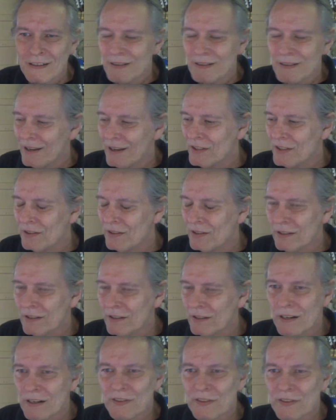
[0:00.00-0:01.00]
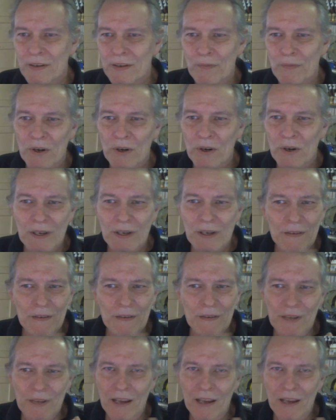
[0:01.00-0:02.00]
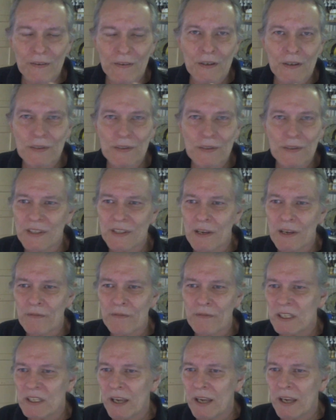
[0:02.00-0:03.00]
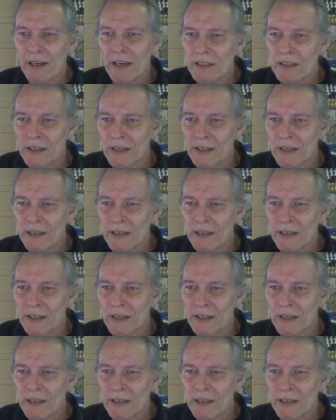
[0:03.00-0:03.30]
That's going to cost somewhere around, I don't know, 70, 80,